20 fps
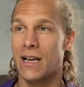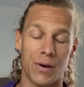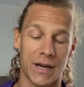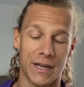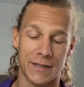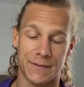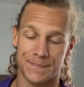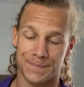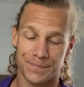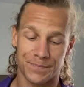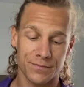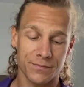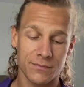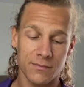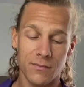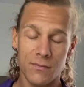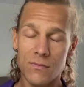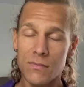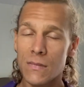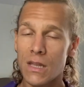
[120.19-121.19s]
But
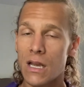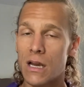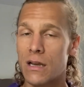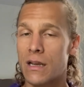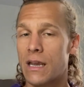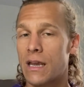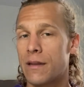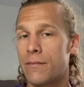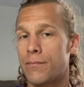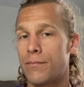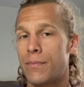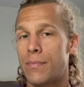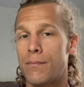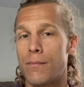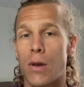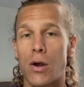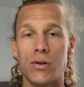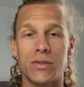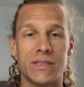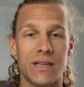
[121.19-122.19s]
again,
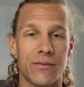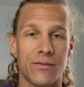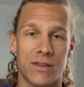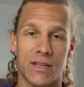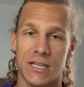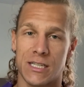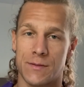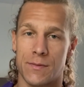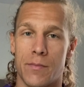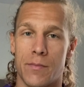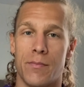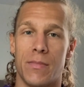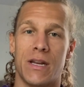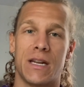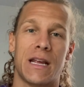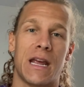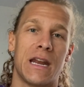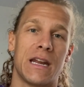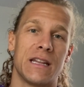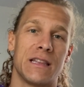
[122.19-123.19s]
most everything has
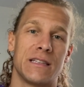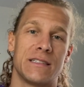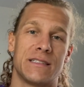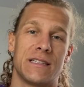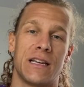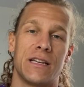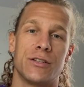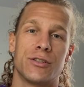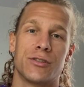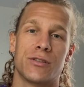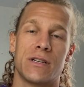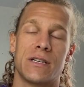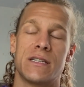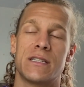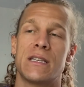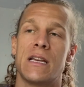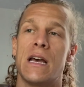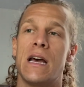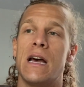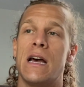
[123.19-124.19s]
mitigating these
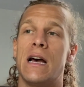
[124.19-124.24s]
injuries.